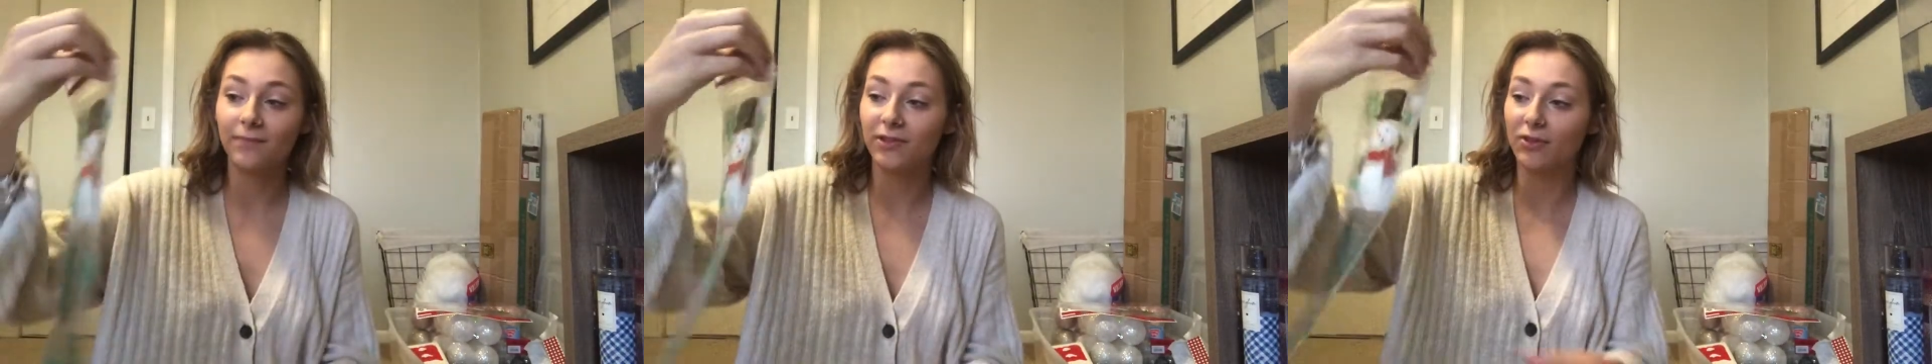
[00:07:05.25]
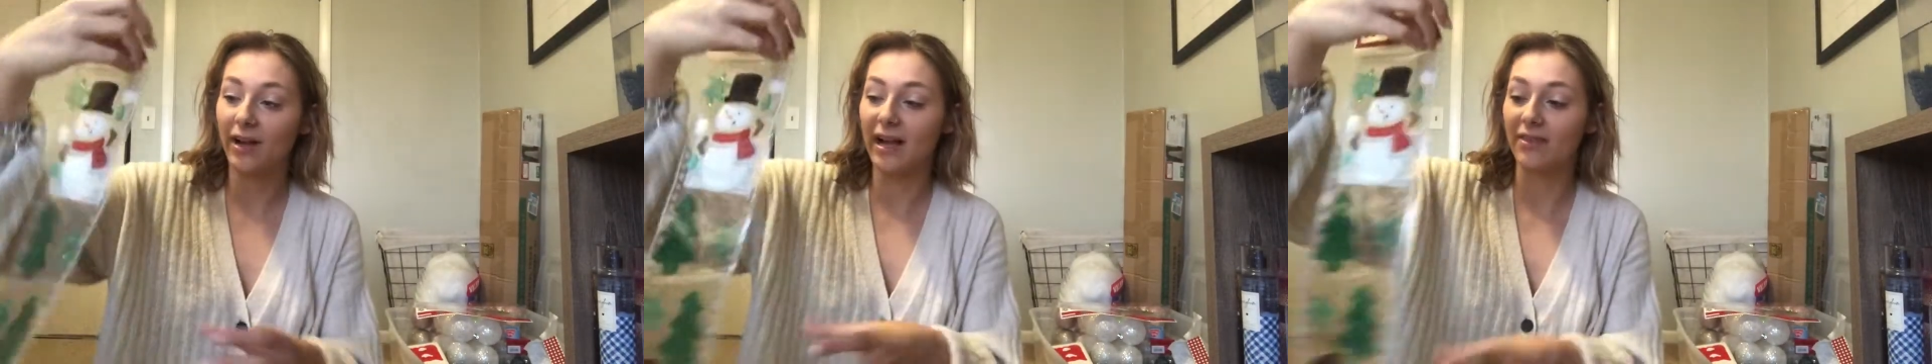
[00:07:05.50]

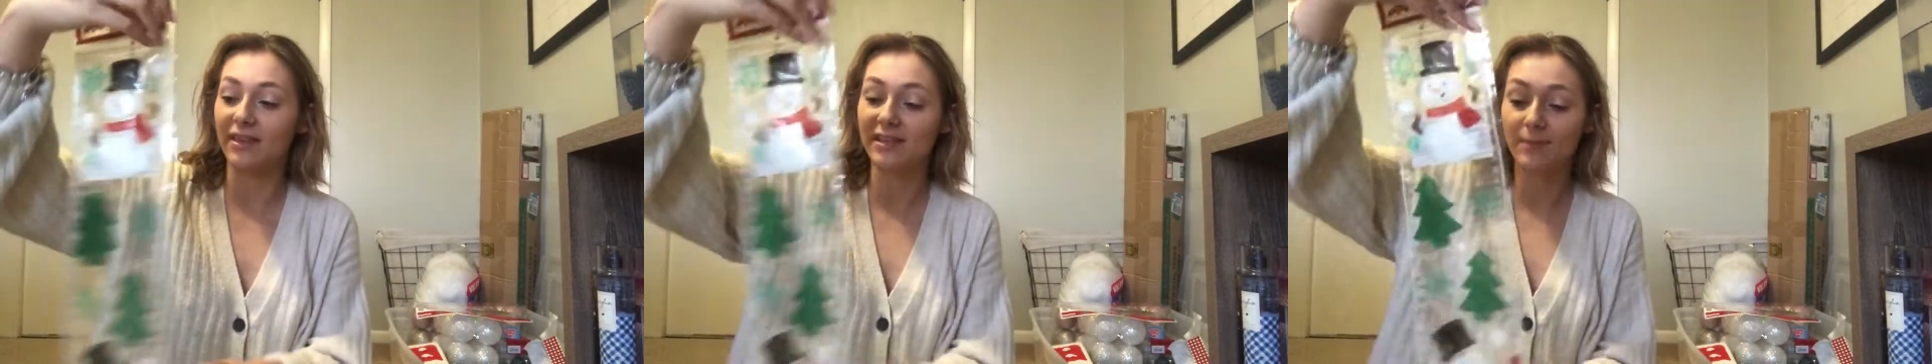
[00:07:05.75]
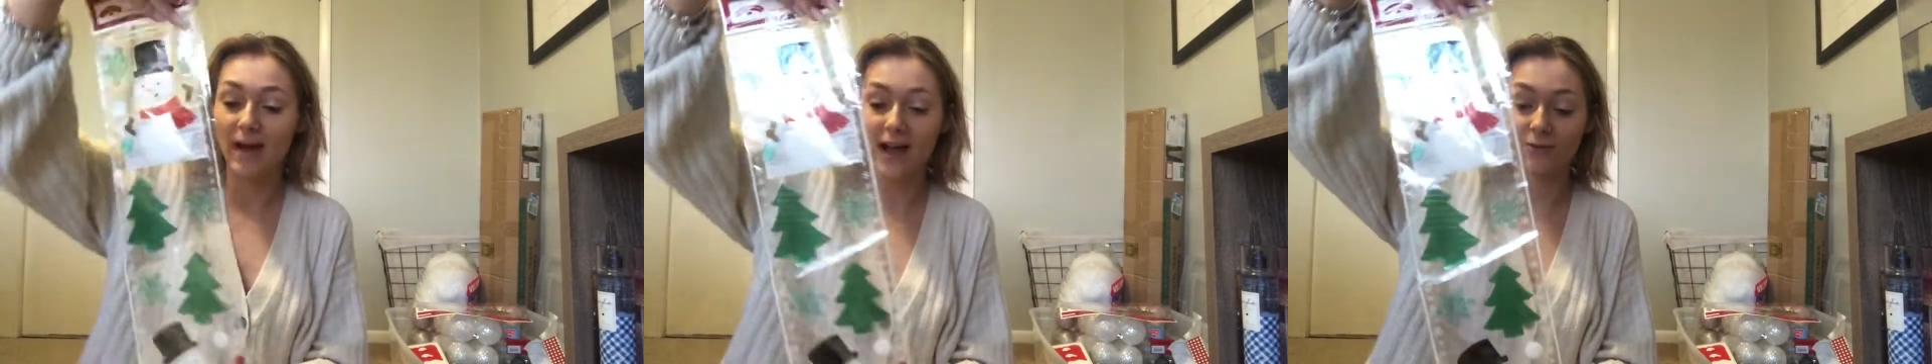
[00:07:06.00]
So I got this
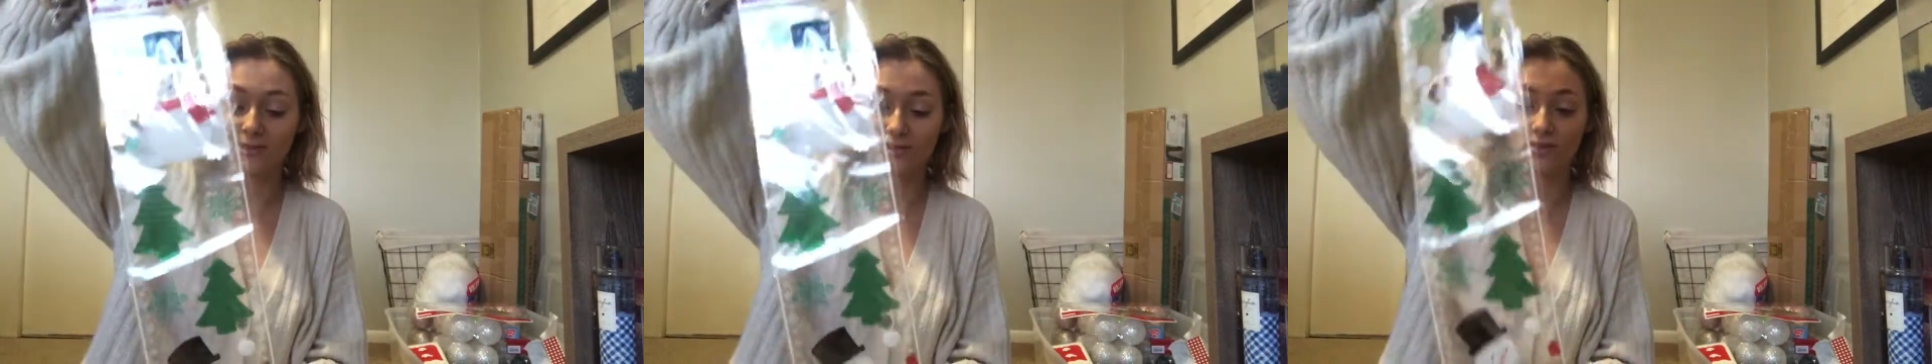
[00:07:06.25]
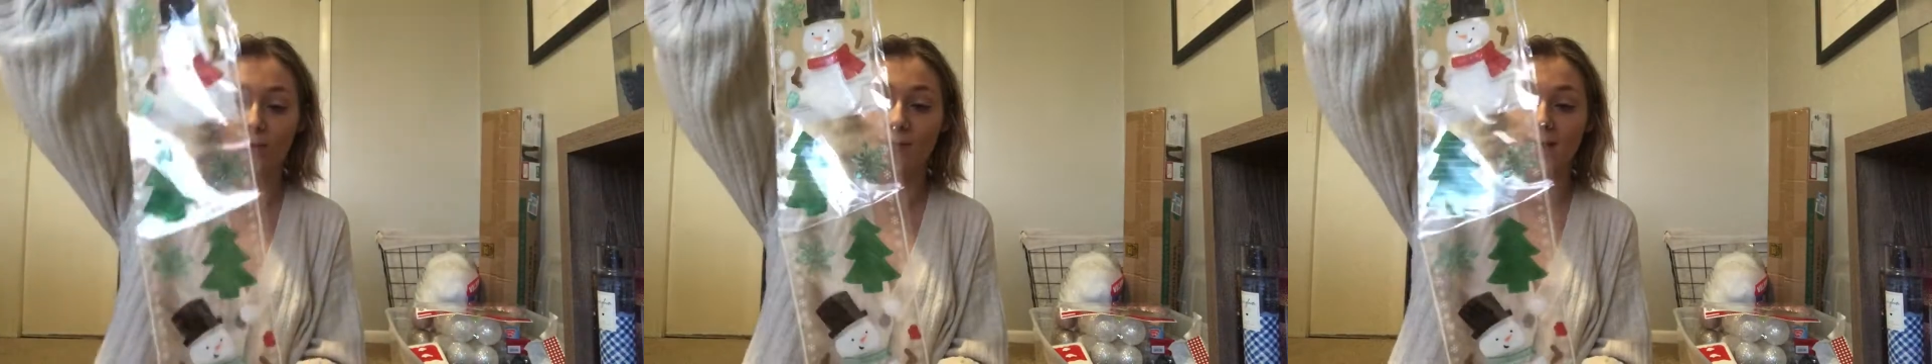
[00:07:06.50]
pack with
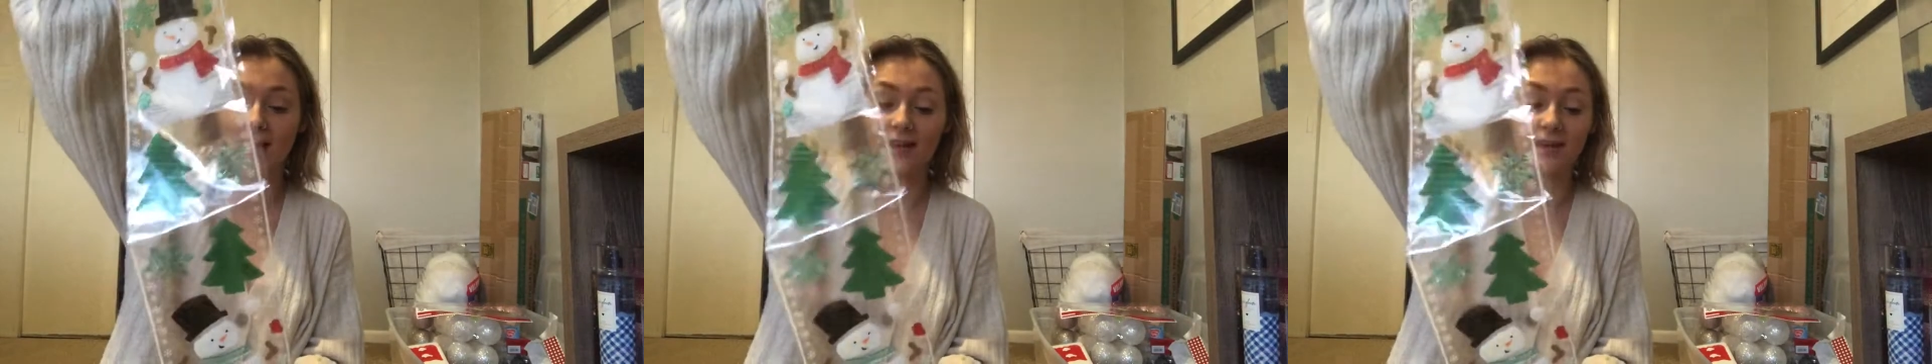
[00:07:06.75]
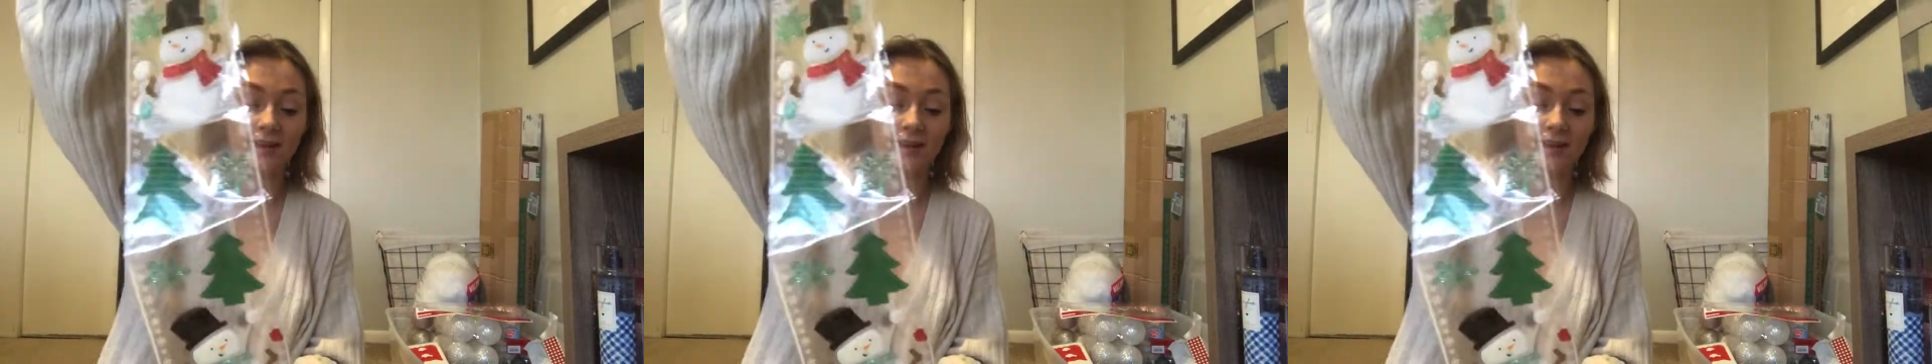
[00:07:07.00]
So Men.